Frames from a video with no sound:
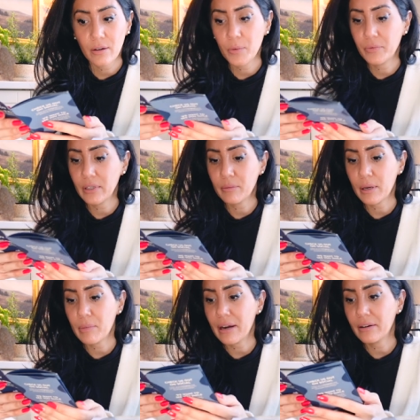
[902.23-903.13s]
Hopefully my
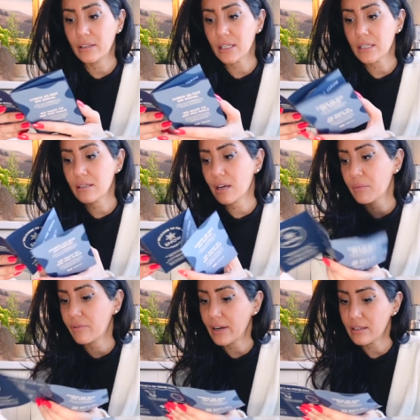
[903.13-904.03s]
battery doesn't die
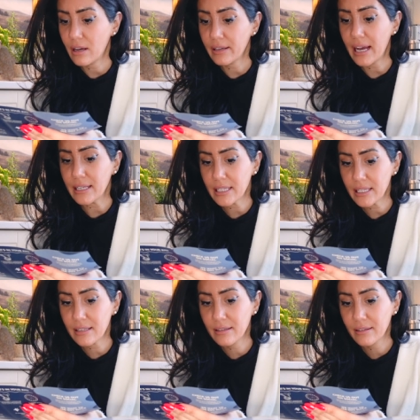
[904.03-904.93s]
before I tell.
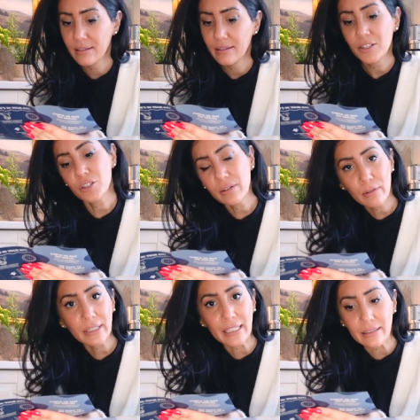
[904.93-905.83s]
Yes. Should have
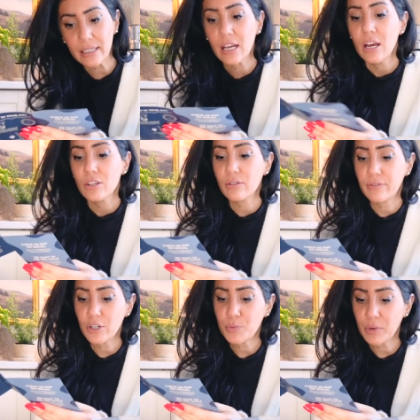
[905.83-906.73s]
looked at this. So
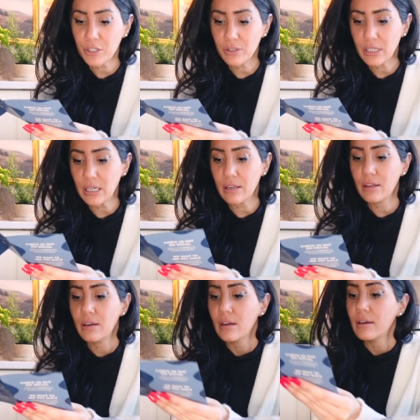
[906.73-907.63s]
first brush your
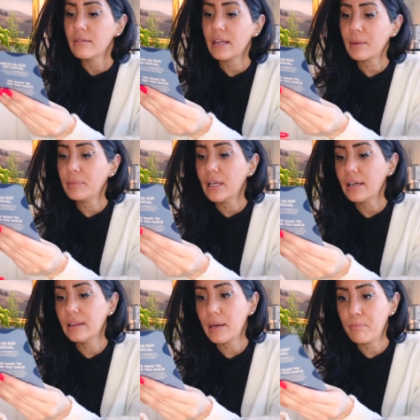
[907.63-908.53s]
teeth, then apply
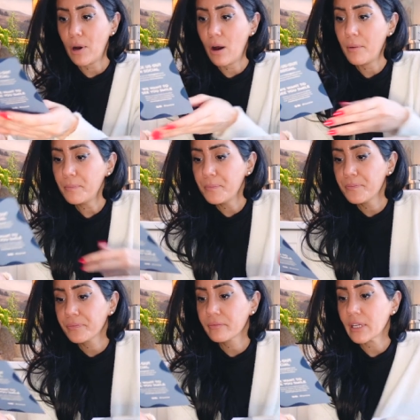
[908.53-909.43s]
lip balm,
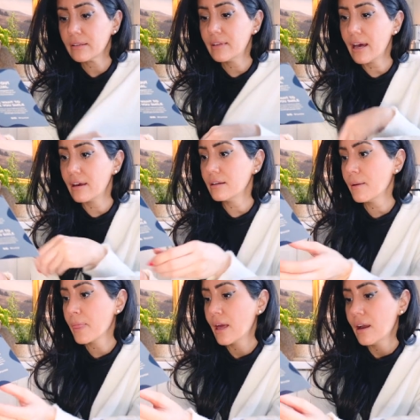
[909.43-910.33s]

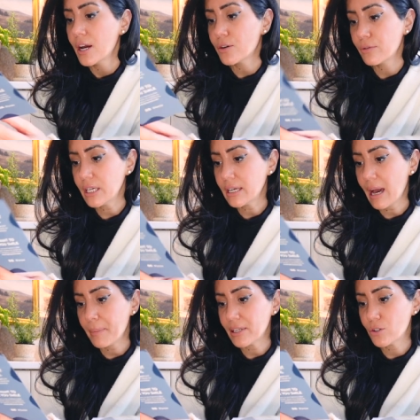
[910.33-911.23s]
then
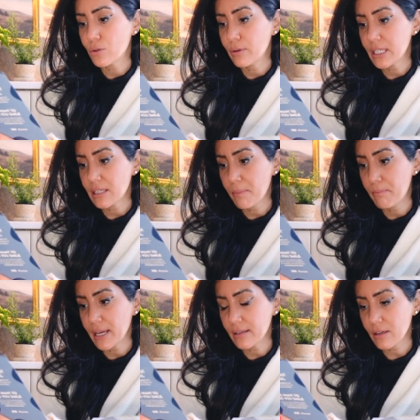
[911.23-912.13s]
recap and twist the
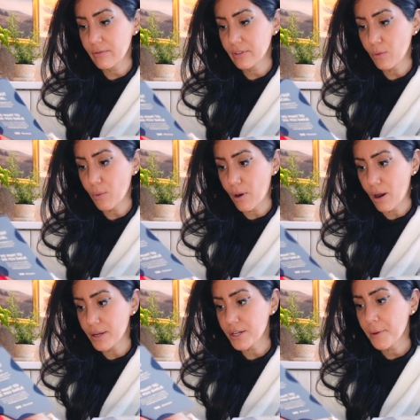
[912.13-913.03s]
base of the
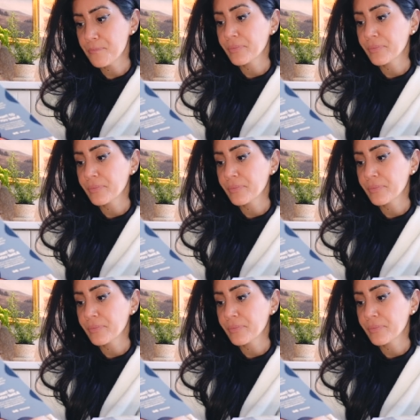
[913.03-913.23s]
wand.